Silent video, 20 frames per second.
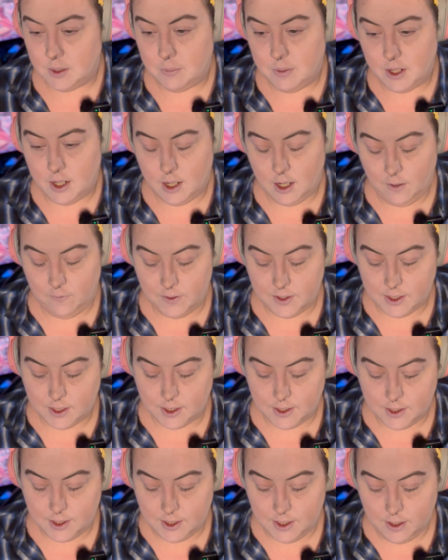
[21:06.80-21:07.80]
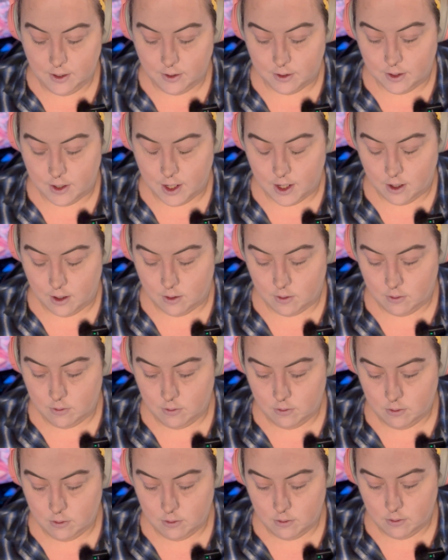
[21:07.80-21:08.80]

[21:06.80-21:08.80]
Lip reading: But I have this concealer now.